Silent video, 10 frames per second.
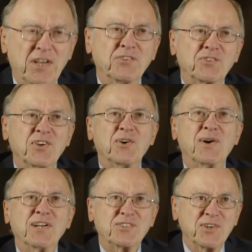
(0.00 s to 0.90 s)
And so
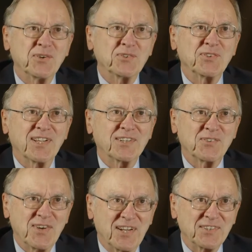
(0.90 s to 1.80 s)
I chose
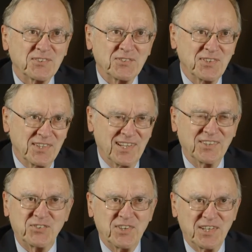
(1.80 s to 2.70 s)
electronics
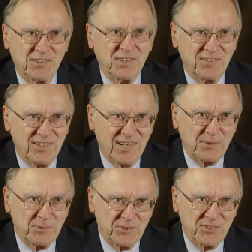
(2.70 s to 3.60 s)
as the area that I
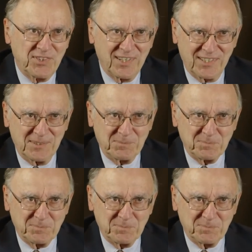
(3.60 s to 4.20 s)
would study.